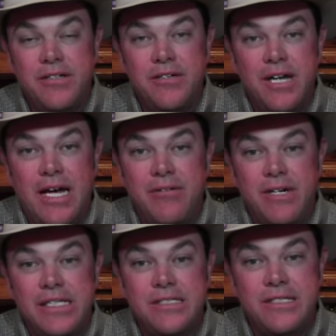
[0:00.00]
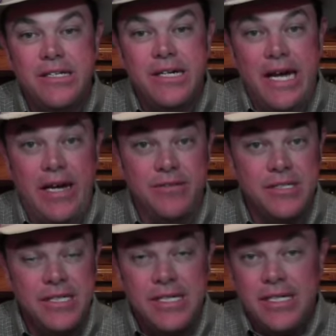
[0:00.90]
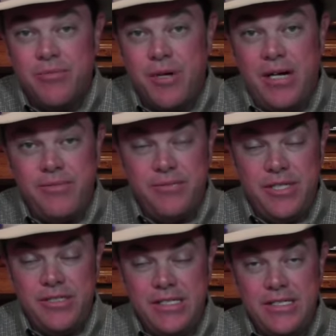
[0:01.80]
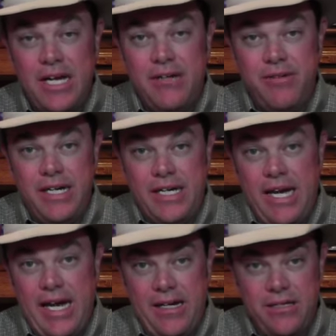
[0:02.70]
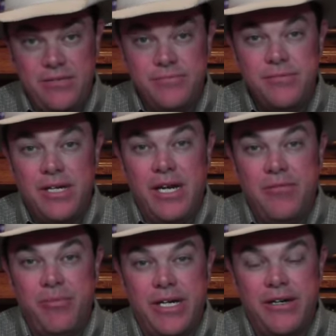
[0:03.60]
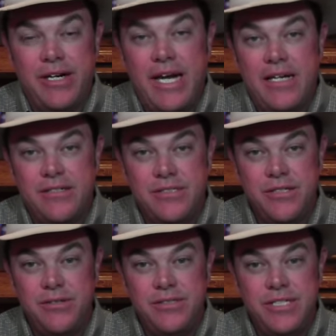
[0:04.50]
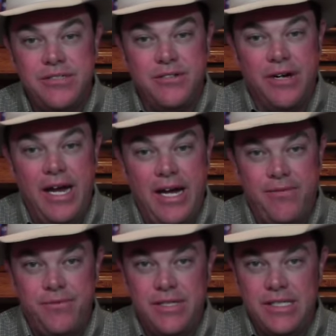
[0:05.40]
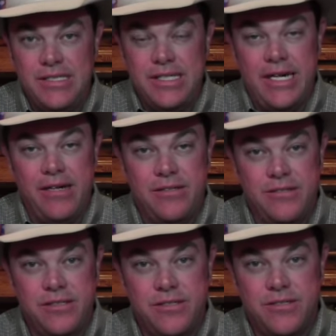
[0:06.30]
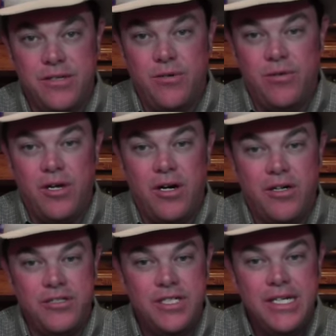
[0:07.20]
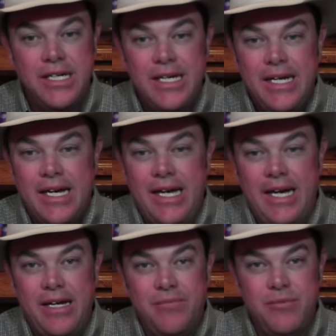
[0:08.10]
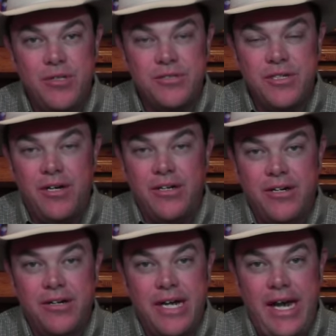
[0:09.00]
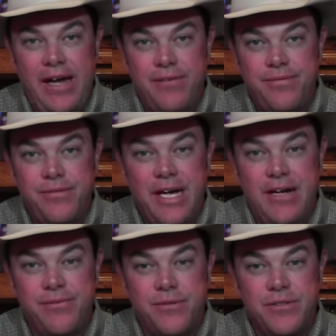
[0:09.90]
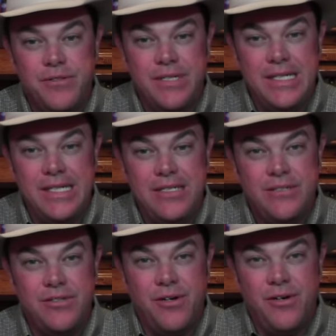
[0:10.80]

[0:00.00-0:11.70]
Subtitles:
on your lightweight steer calves. Problem on these lightweight cattle and bigger cattle too is that your heifer discount is just so large. And most all your calf heifers are at least